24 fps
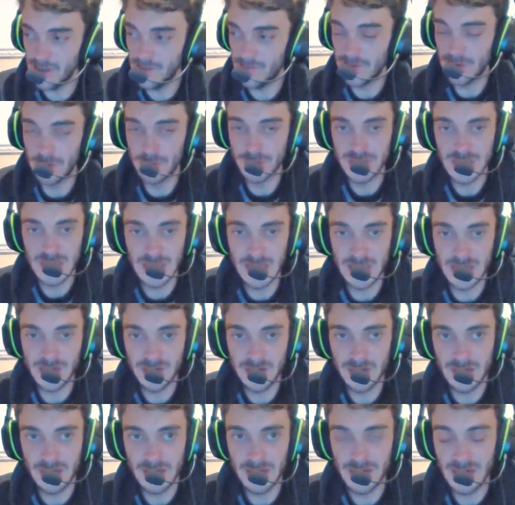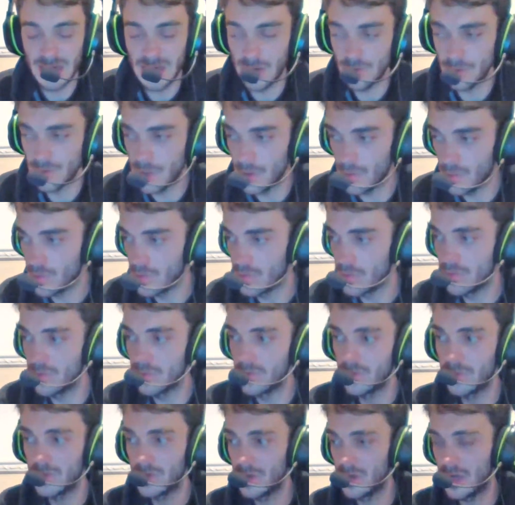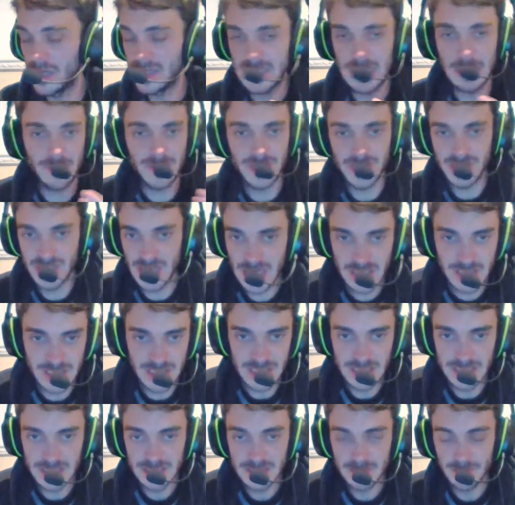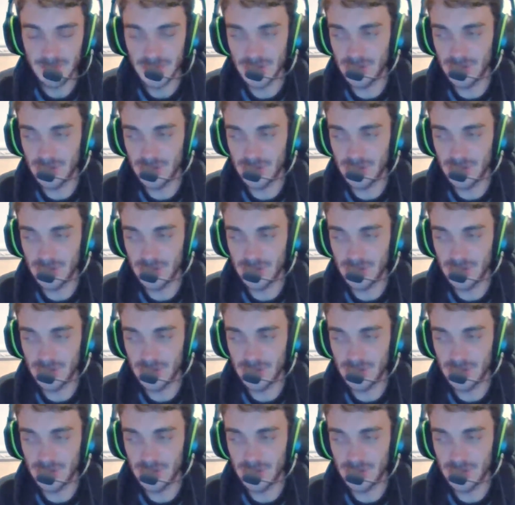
field, and how you will adapt your tactics.